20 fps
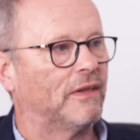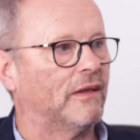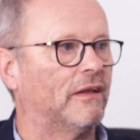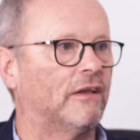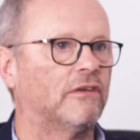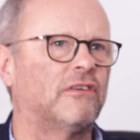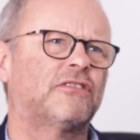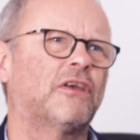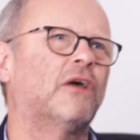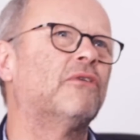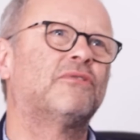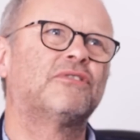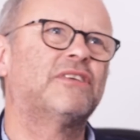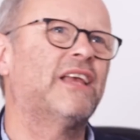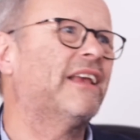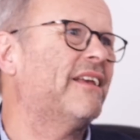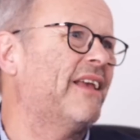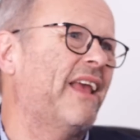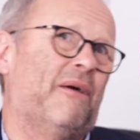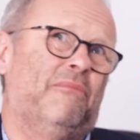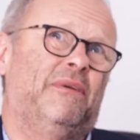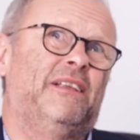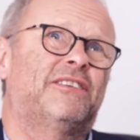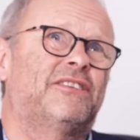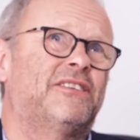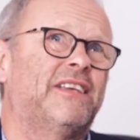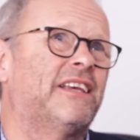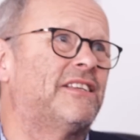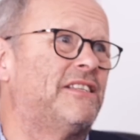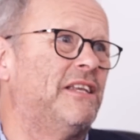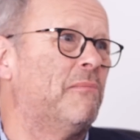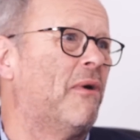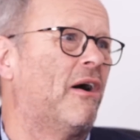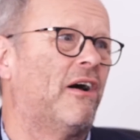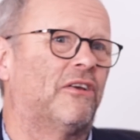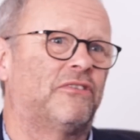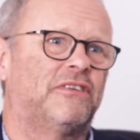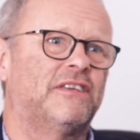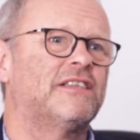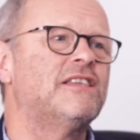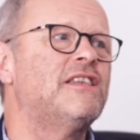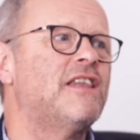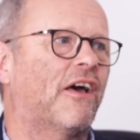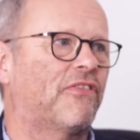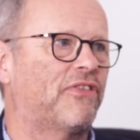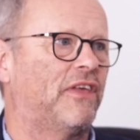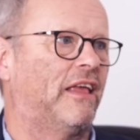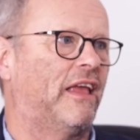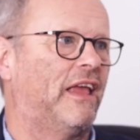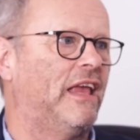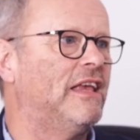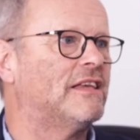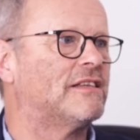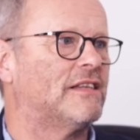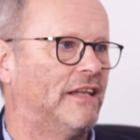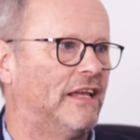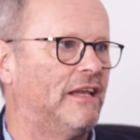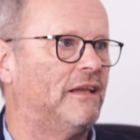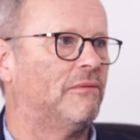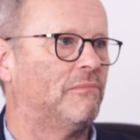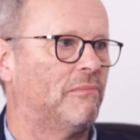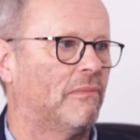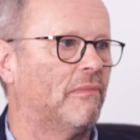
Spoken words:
And so, 60 miles is nothing, easily